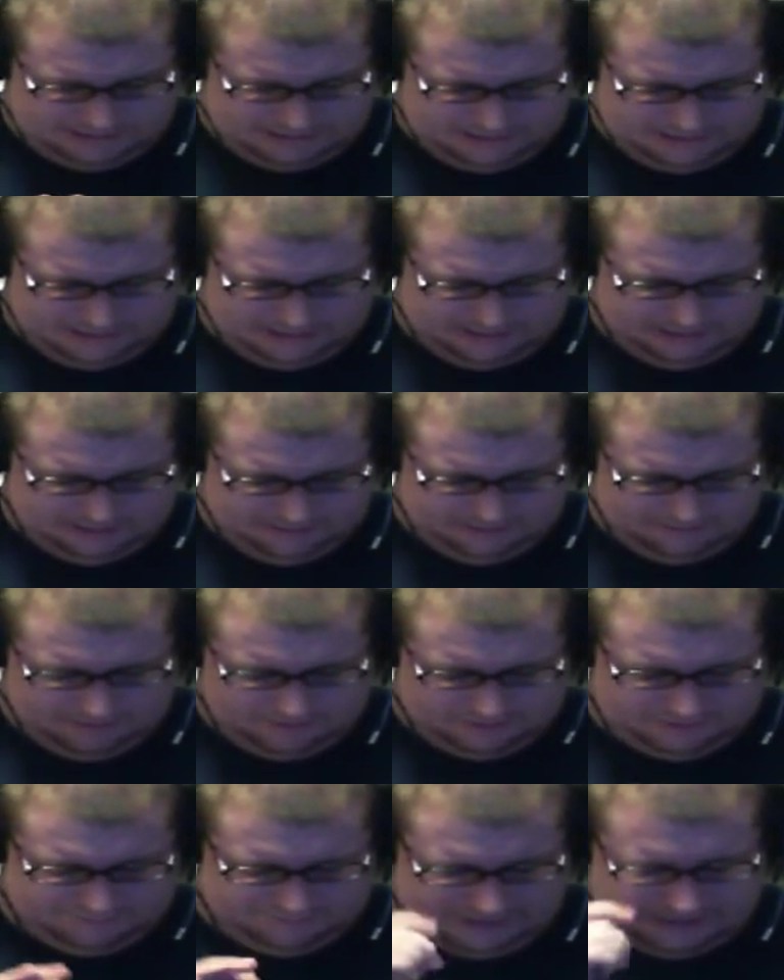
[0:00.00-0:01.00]
or the
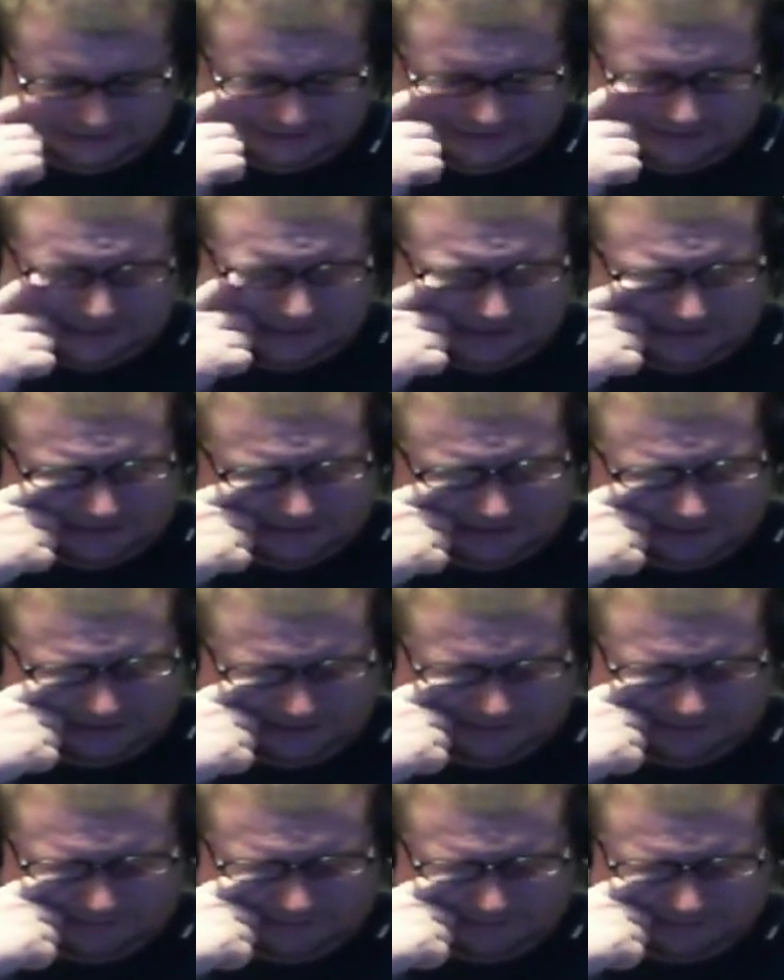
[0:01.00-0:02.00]
most fitting thing to
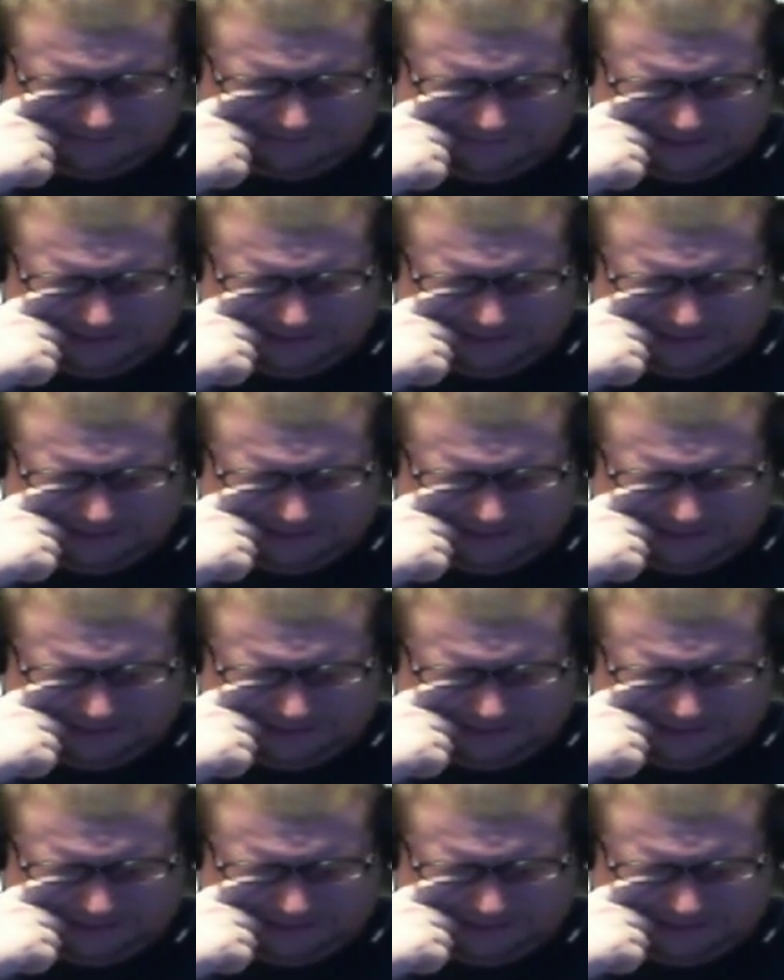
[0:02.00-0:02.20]
do,